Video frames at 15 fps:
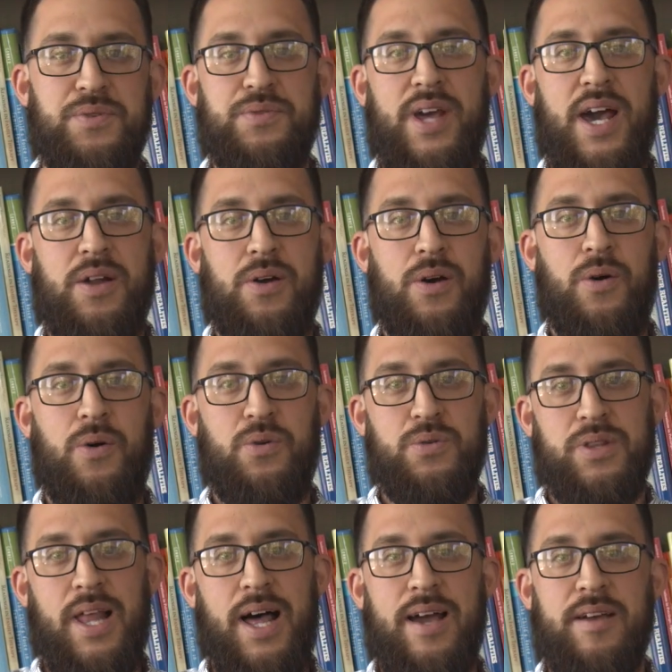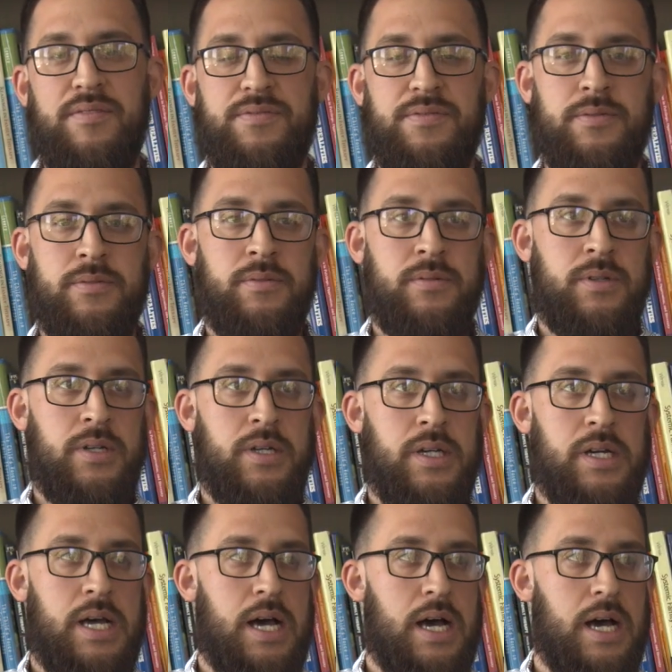through that old life,
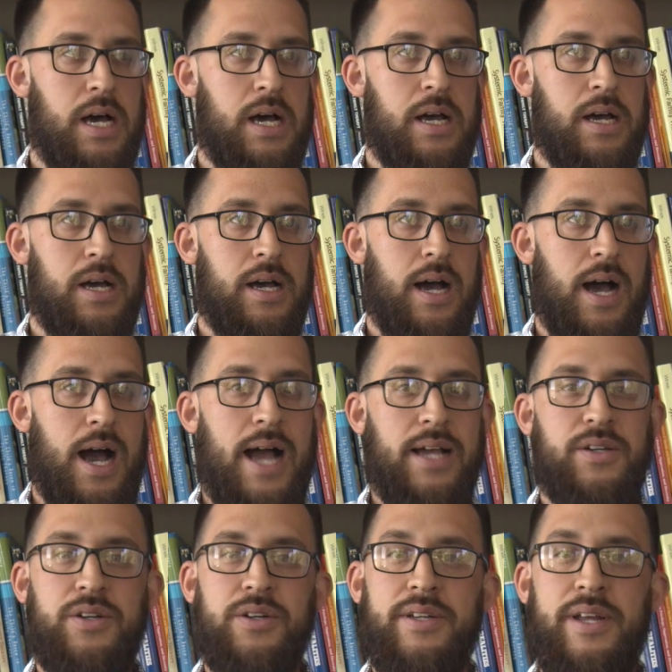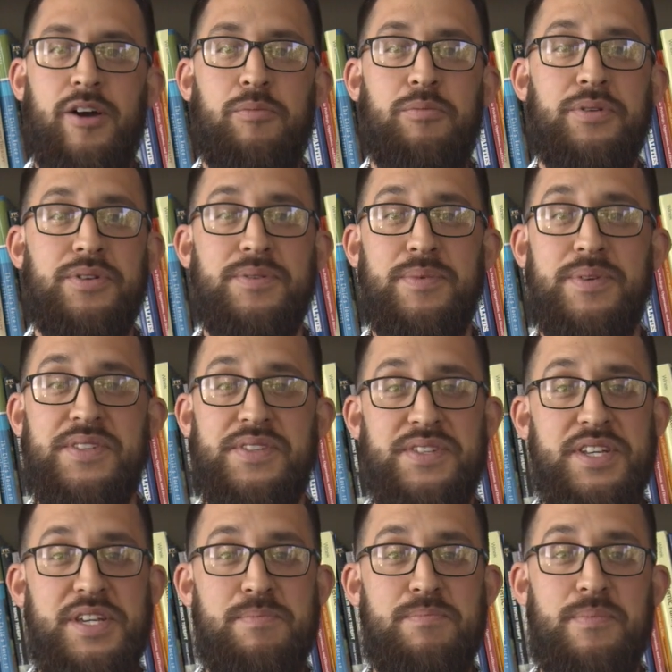uh, I couldn't help but, but
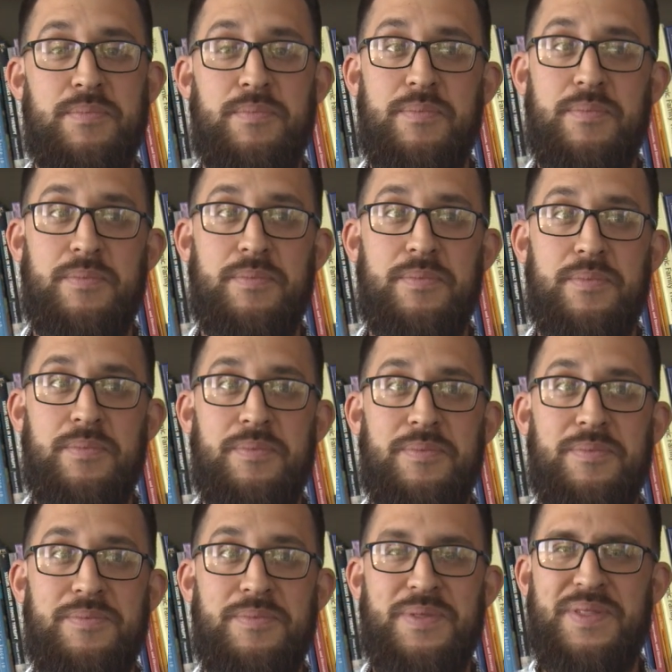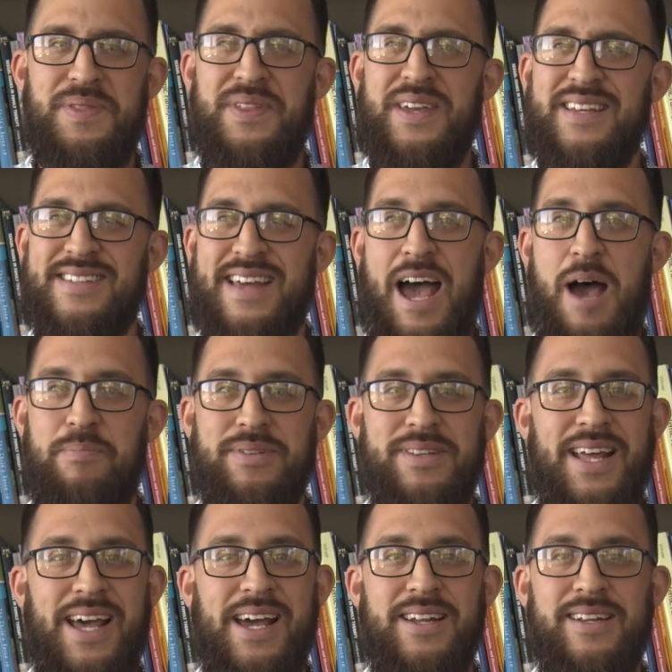see things happen
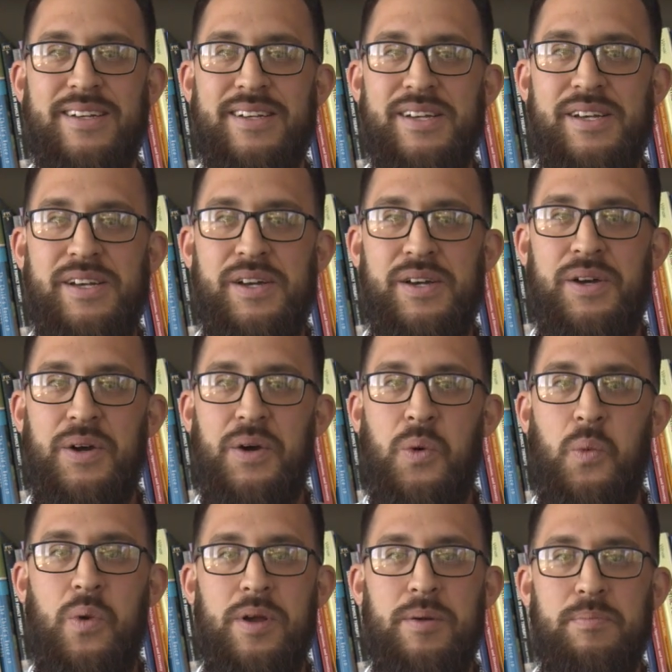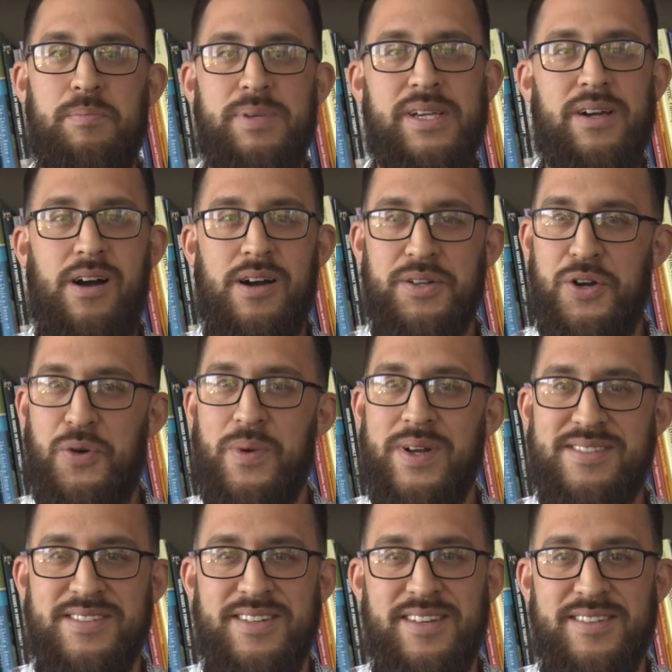that went beyond
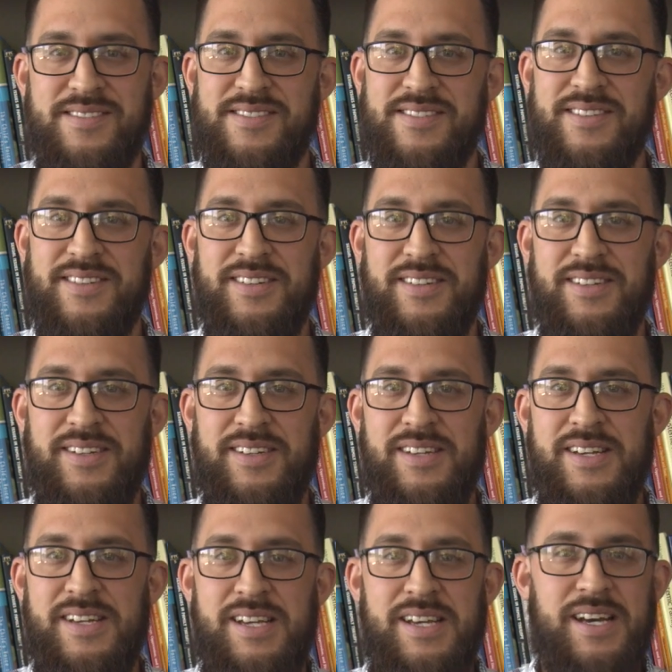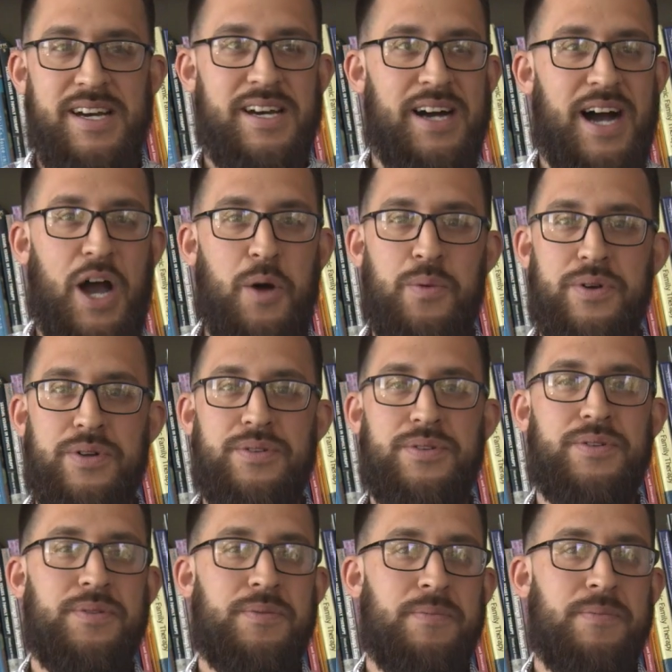coincidence. Uh, I would